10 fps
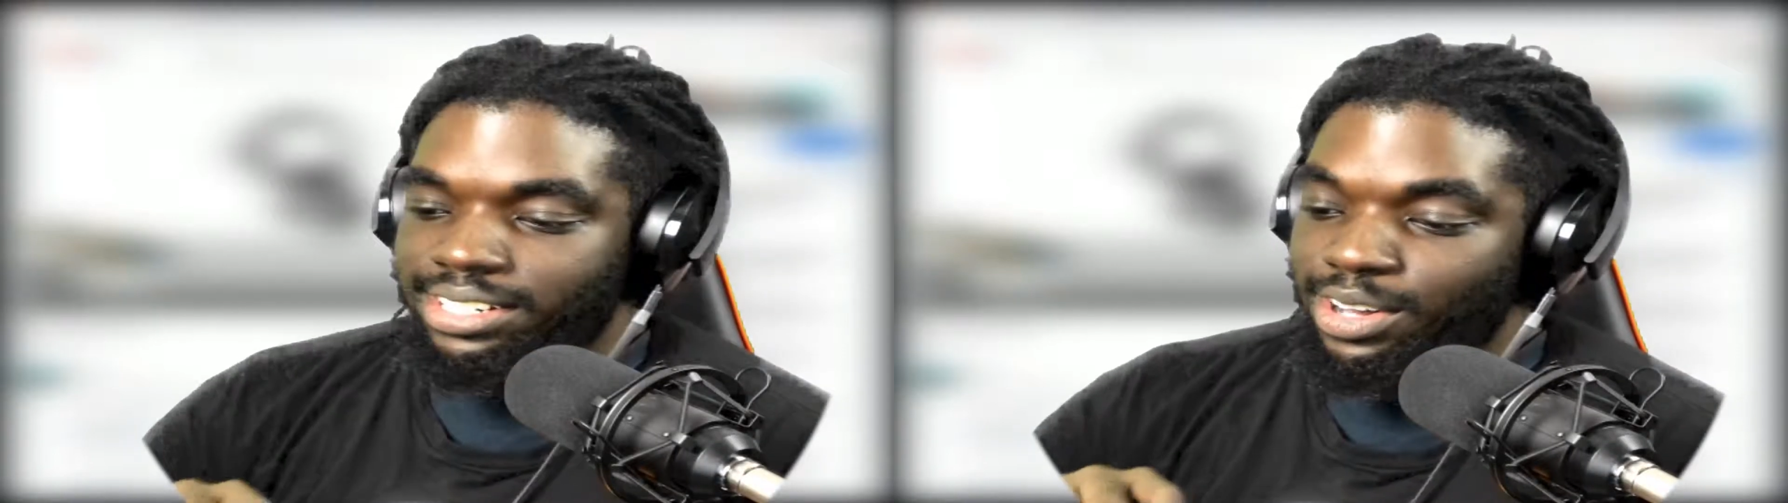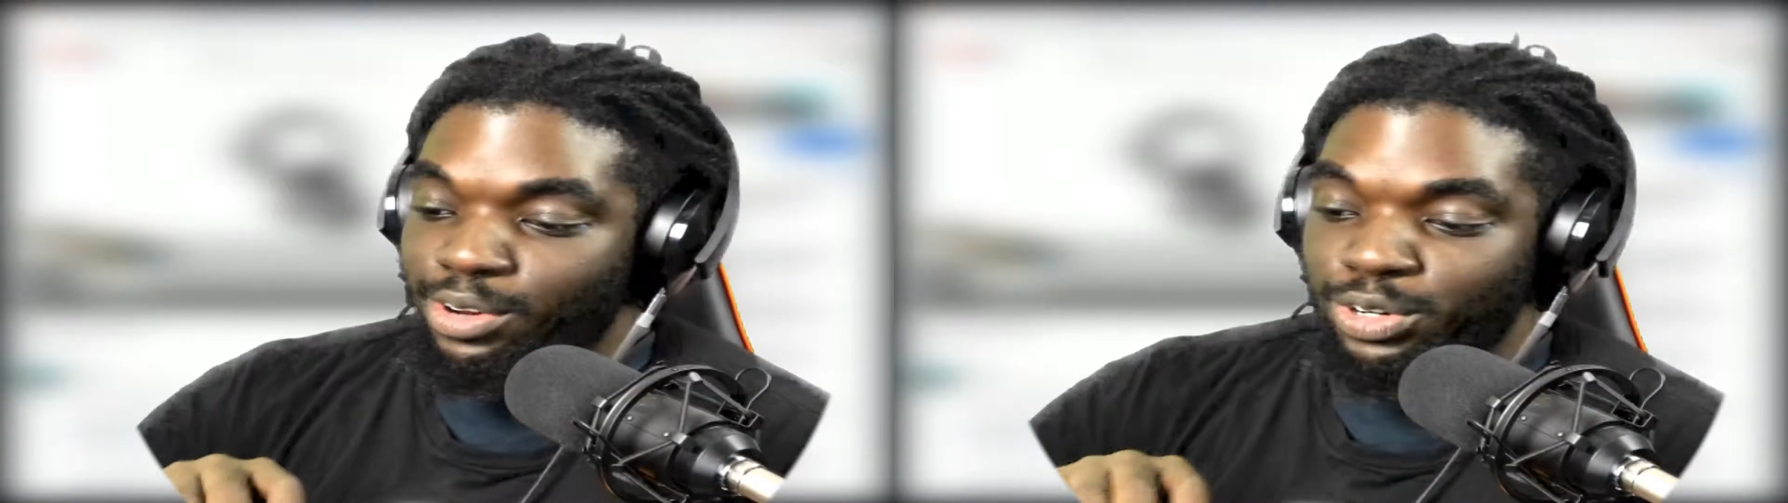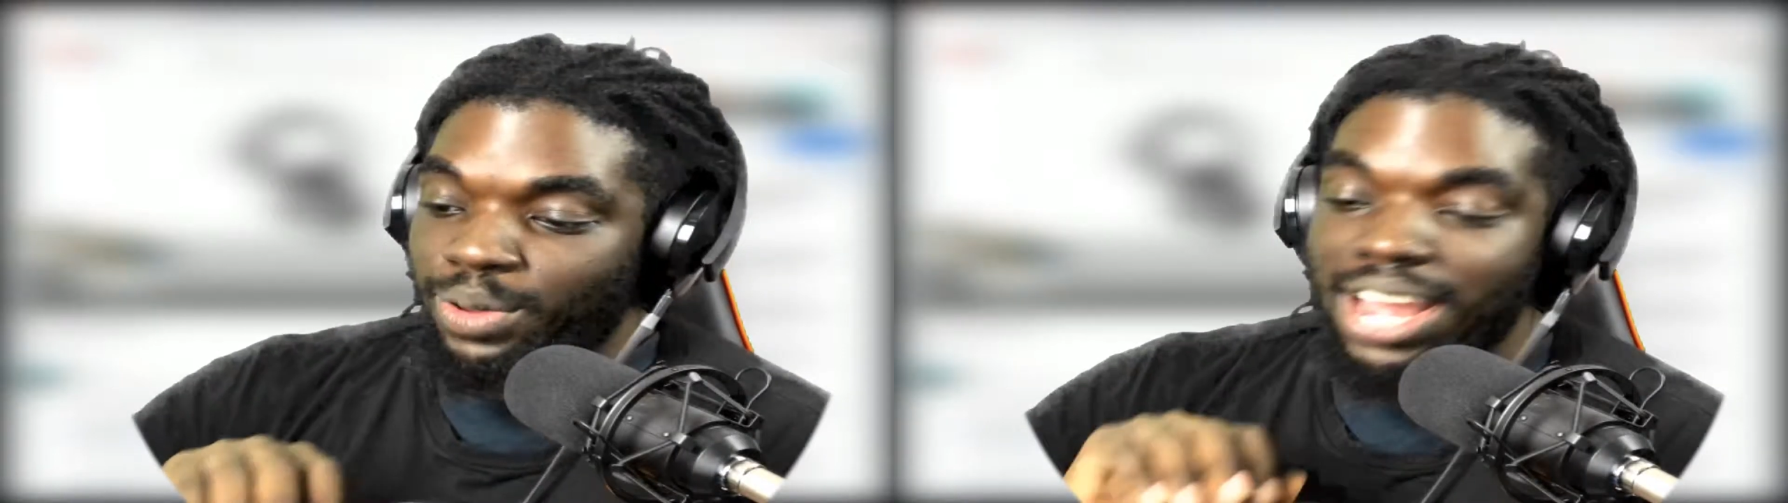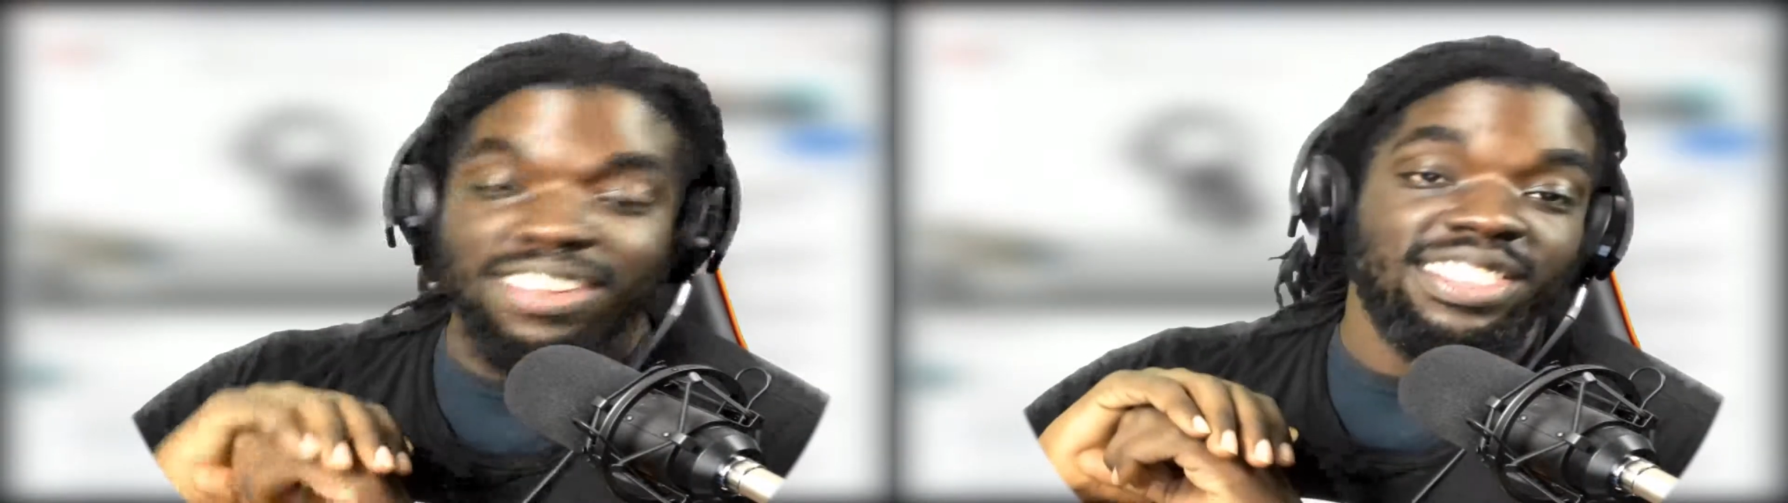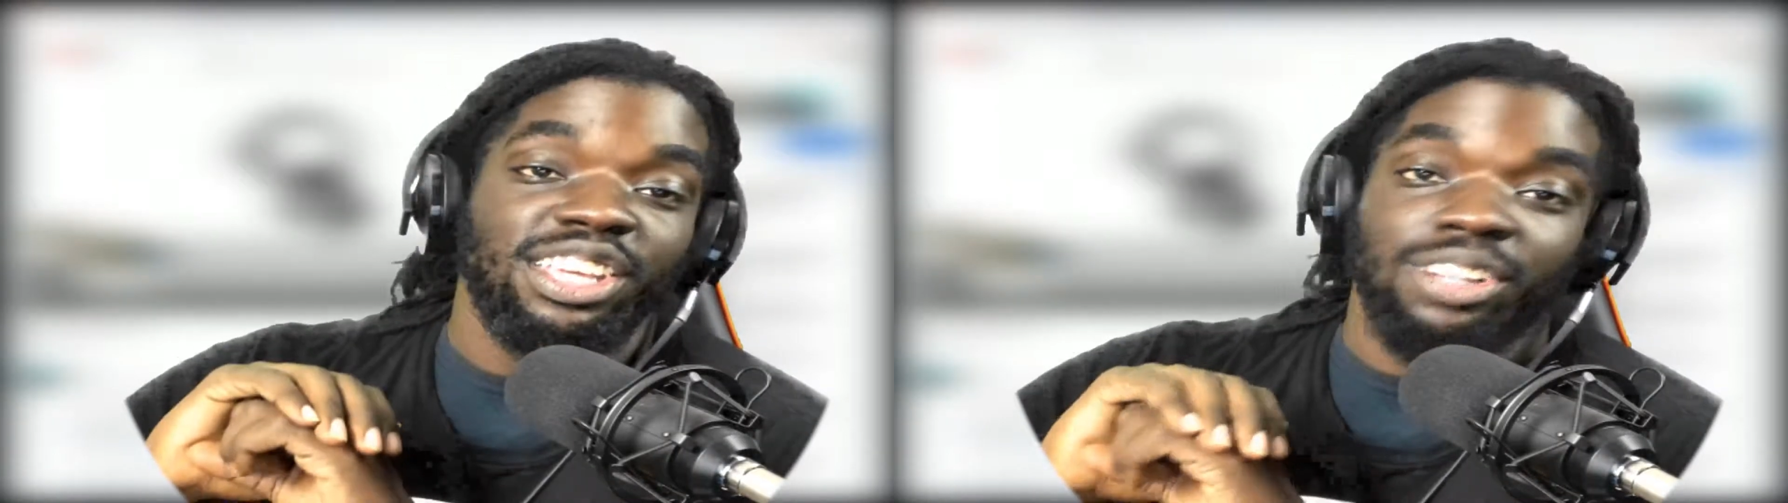Go do
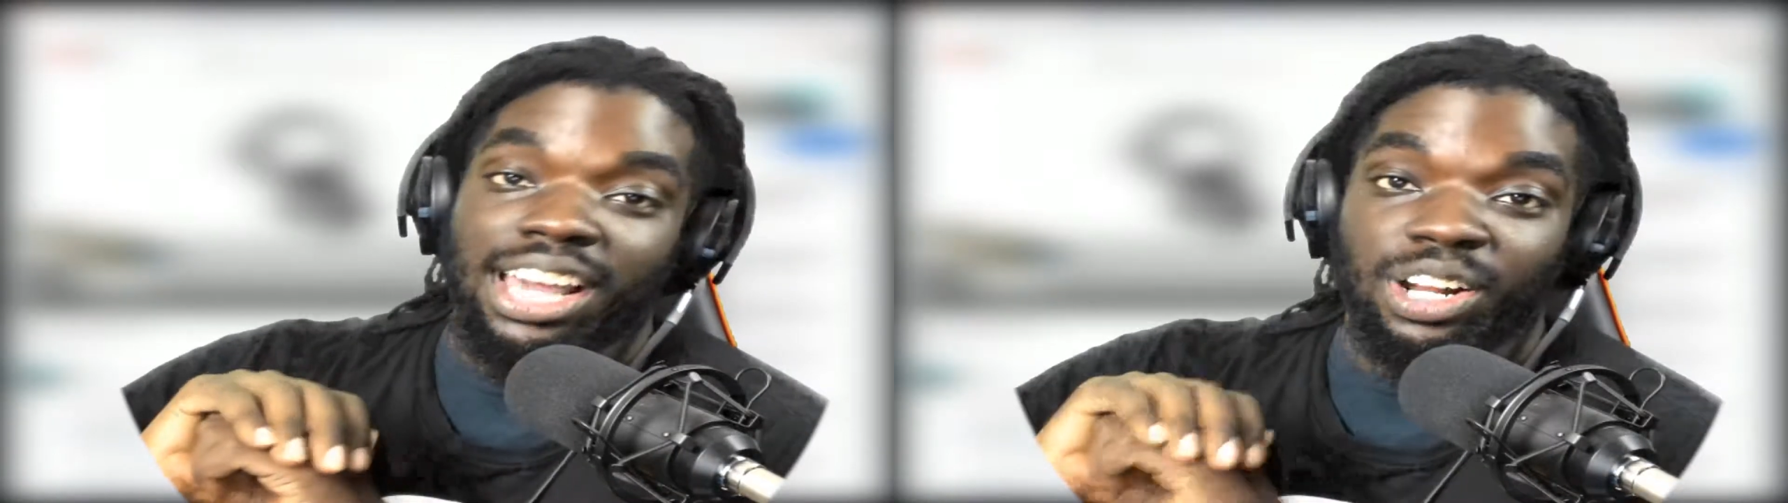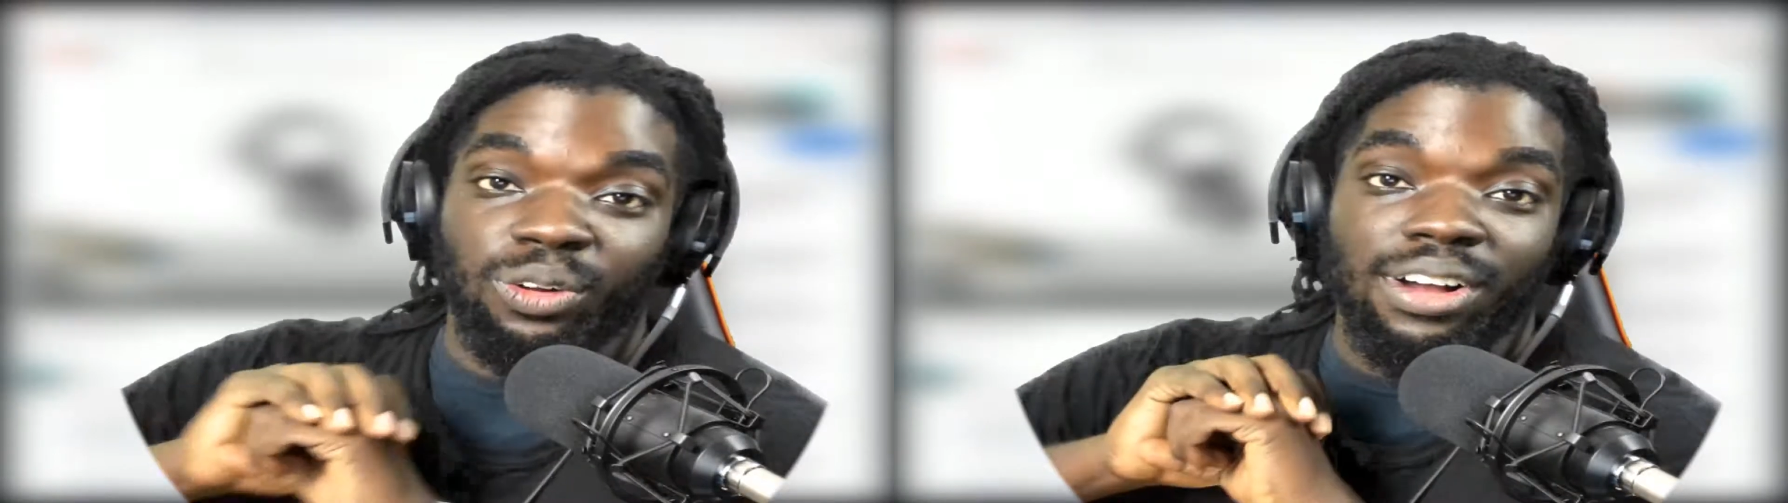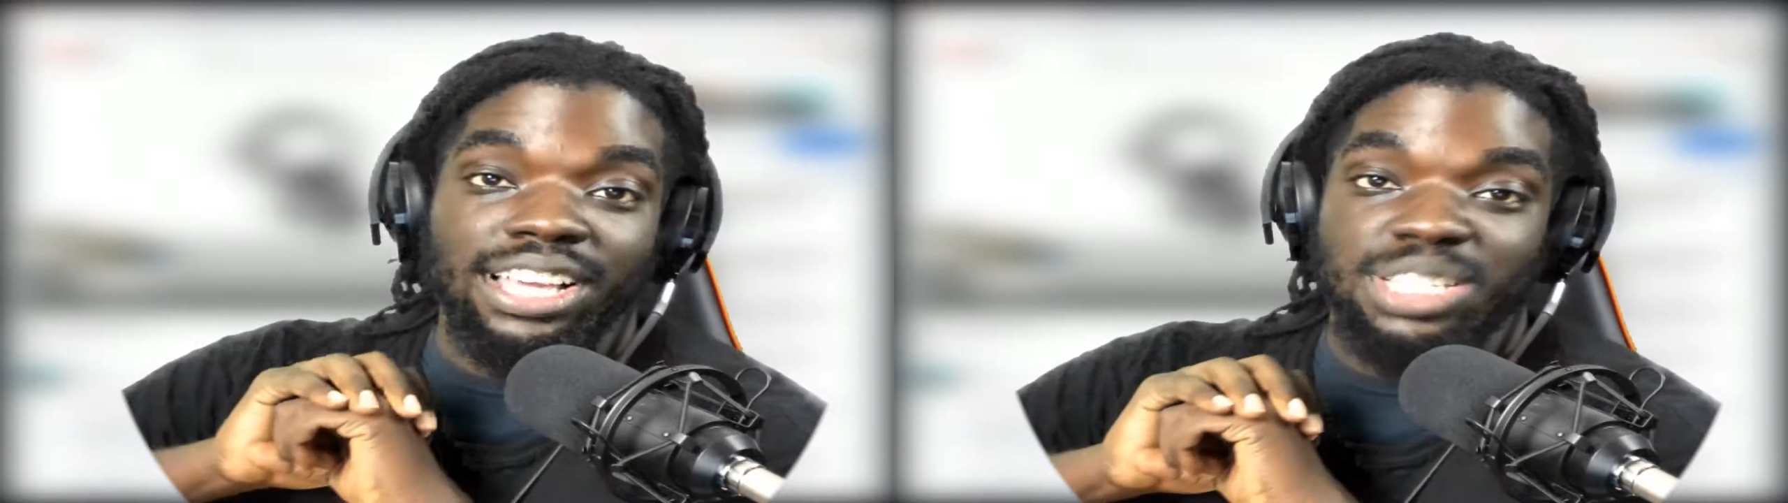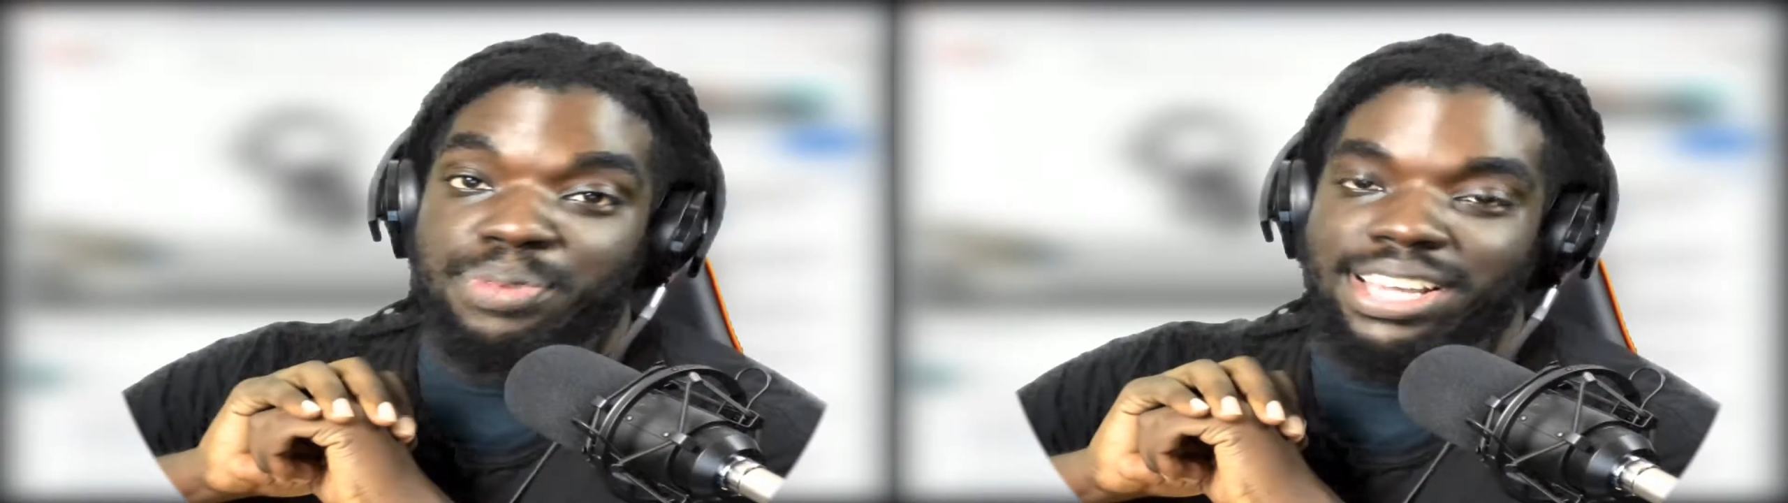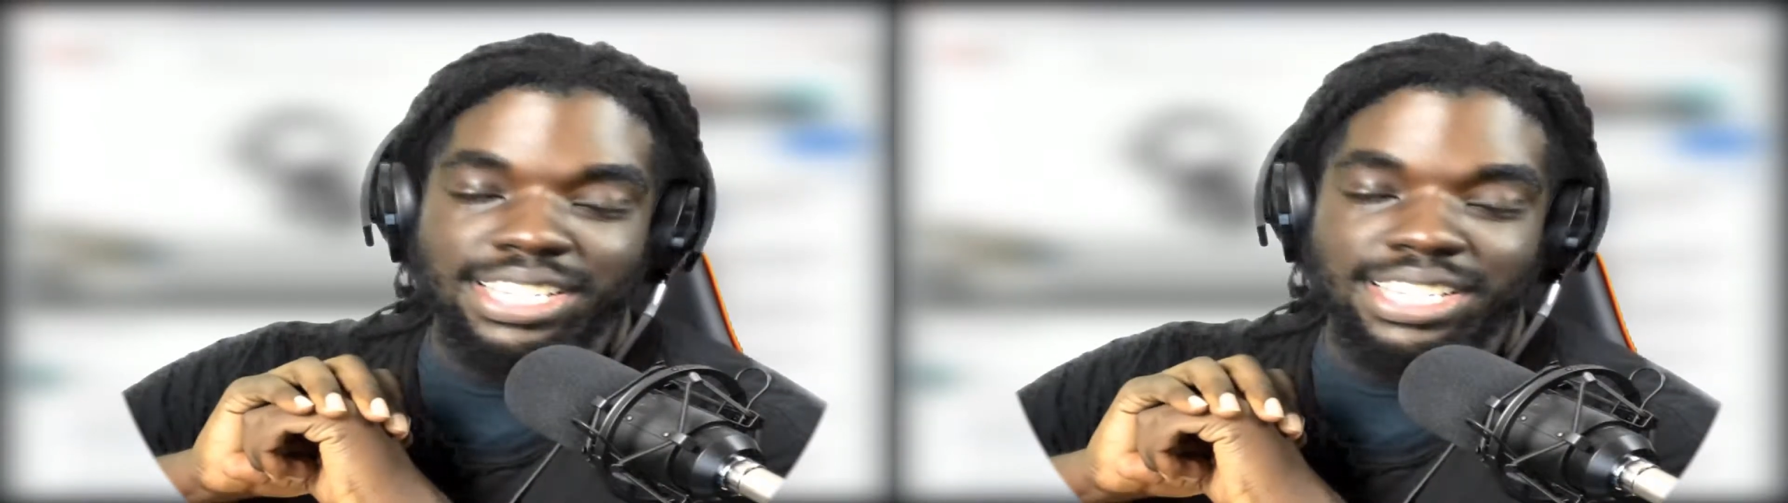everything you got to do on his page.